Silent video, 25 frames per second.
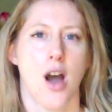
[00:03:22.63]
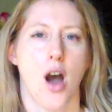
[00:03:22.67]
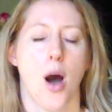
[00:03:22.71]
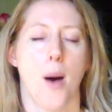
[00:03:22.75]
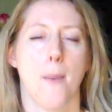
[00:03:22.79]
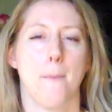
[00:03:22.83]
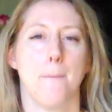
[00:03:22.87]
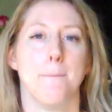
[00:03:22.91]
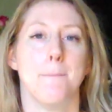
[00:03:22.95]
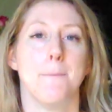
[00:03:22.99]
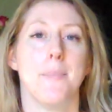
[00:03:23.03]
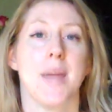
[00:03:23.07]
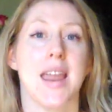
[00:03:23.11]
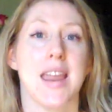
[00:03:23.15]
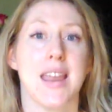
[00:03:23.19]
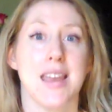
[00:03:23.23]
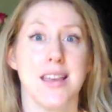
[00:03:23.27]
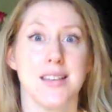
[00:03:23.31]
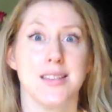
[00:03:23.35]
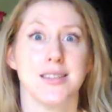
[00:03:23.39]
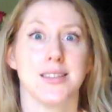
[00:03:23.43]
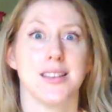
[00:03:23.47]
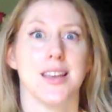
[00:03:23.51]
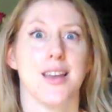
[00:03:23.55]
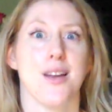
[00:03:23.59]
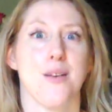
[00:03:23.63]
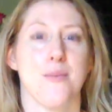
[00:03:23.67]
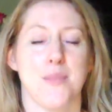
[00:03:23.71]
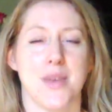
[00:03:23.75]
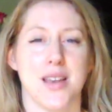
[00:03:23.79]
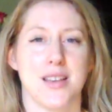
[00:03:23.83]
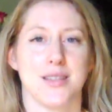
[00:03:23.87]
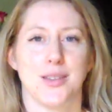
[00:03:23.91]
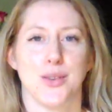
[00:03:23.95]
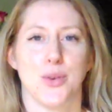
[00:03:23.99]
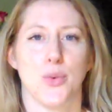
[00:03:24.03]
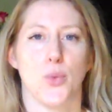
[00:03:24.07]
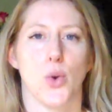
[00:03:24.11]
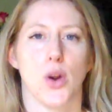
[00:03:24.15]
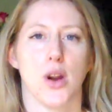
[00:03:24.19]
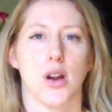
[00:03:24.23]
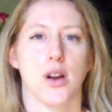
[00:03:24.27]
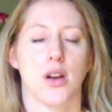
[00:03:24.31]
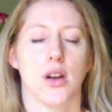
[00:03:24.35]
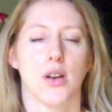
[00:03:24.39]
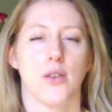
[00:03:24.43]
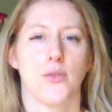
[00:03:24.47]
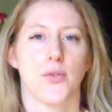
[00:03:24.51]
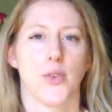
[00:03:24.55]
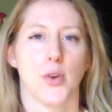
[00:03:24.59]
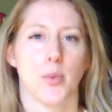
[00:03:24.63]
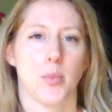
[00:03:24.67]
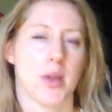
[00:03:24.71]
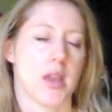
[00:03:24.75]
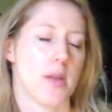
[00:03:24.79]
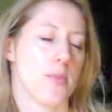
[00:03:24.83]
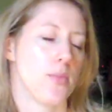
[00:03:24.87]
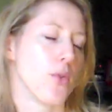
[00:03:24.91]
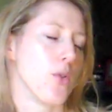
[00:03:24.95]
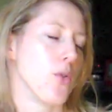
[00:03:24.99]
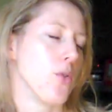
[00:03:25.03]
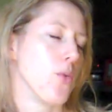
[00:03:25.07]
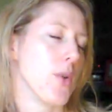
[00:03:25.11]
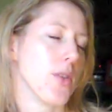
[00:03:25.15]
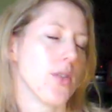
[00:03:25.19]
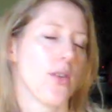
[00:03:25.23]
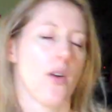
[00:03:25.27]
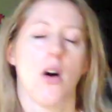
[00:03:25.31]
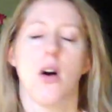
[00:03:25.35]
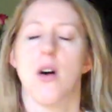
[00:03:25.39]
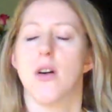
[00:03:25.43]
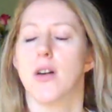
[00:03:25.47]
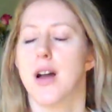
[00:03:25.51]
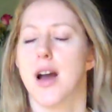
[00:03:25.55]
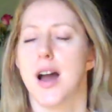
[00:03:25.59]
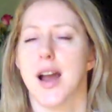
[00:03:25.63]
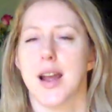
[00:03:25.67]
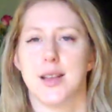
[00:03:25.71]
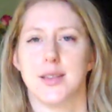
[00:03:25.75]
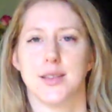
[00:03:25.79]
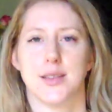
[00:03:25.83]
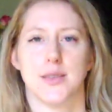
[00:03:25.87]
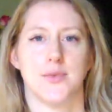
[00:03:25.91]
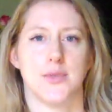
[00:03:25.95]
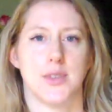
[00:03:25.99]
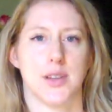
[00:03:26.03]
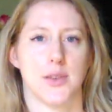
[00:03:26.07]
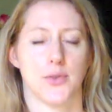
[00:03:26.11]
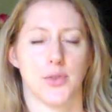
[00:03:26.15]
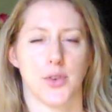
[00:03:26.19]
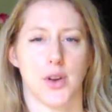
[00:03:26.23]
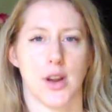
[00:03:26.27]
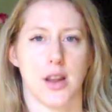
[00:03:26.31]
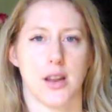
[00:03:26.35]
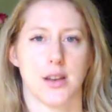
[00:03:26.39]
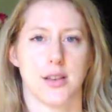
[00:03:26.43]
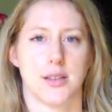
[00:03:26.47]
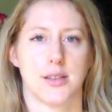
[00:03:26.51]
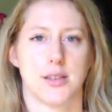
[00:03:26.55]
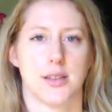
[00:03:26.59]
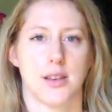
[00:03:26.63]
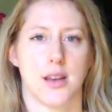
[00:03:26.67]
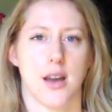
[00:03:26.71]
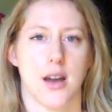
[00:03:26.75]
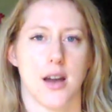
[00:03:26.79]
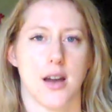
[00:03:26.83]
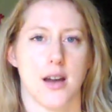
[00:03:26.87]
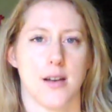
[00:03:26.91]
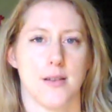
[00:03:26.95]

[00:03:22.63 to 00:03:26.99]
amazing, amazing work for people with all kinds of different